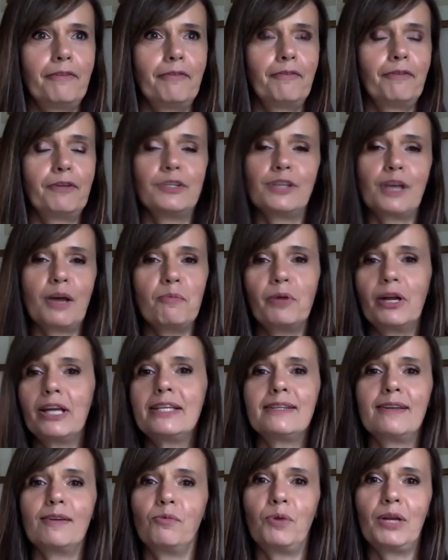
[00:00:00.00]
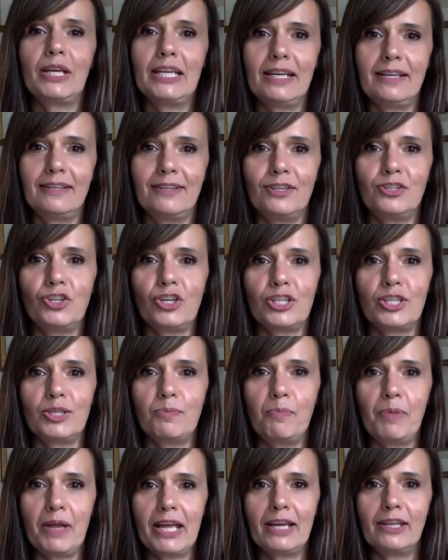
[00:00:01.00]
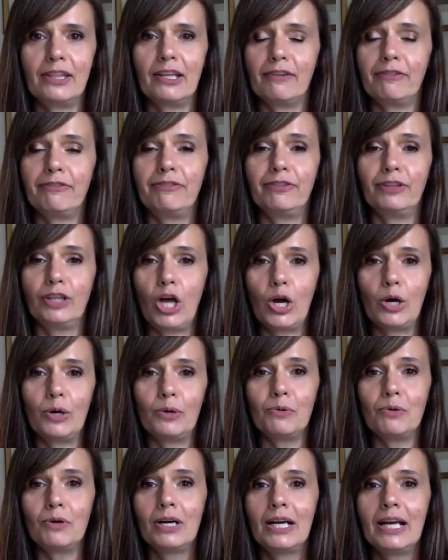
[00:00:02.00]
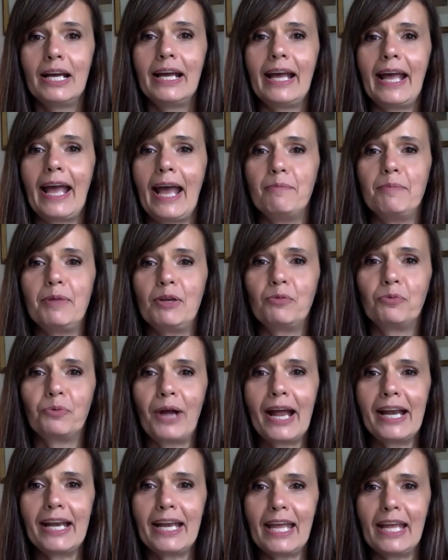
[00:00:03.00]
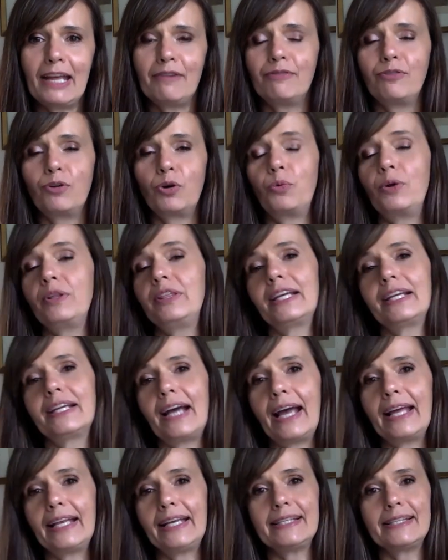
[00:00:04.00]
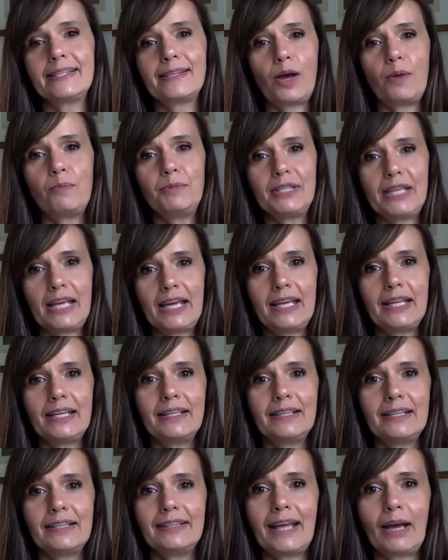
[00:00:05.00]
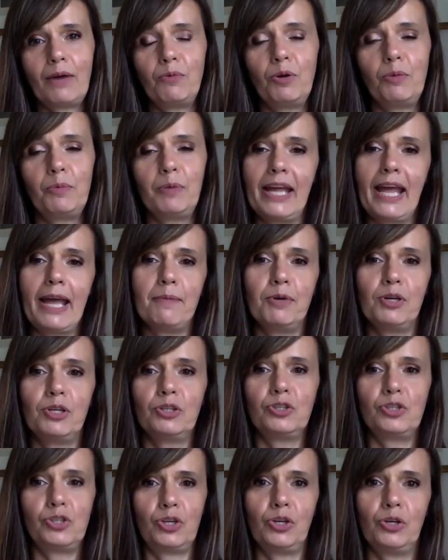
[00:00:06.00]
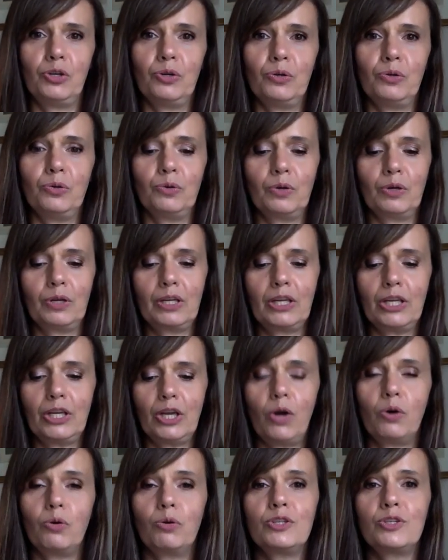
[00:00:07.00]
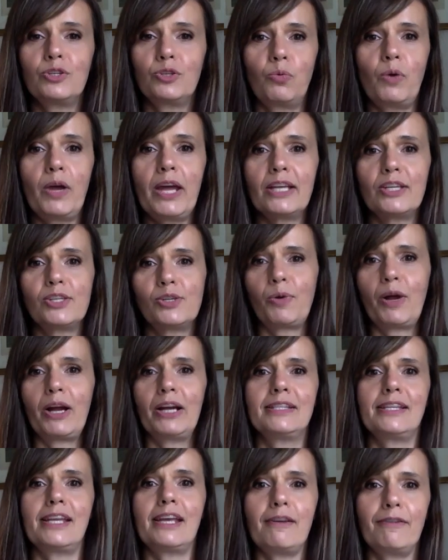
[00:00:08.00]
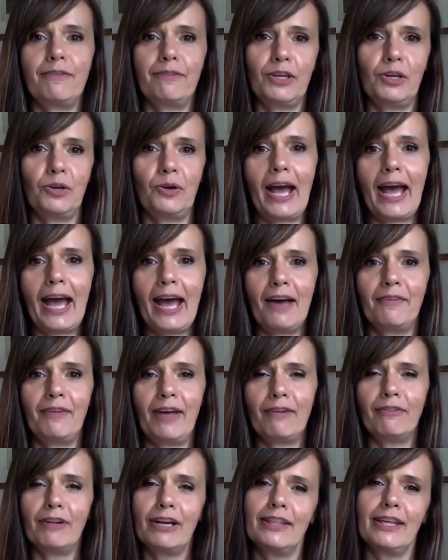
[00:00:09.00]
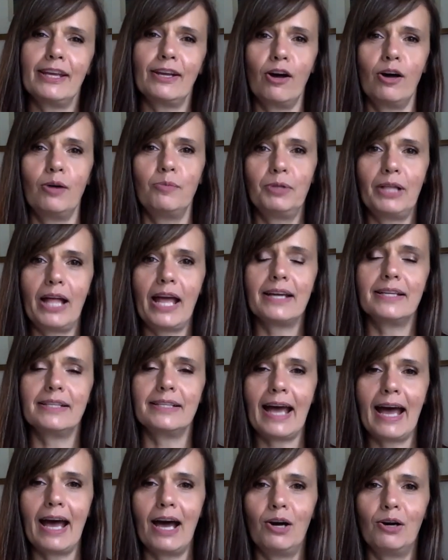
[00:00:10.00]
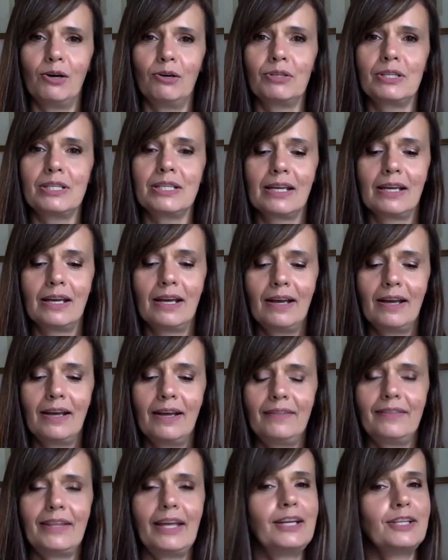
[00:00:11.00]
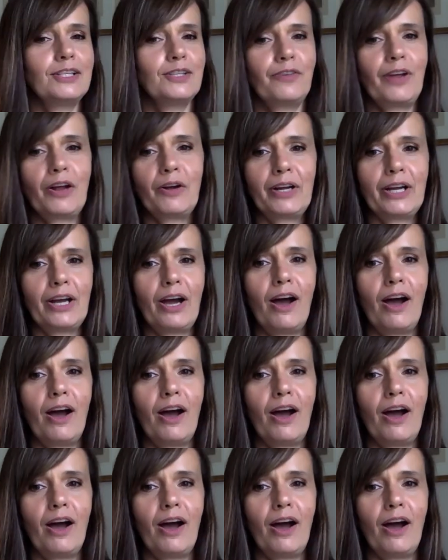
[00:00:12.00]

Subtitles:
for some reason we need to just be in the flow and be ready for when the guidance comes in that we'll be able to, you know, switch. Whereas if you have everything all planned out, then it's very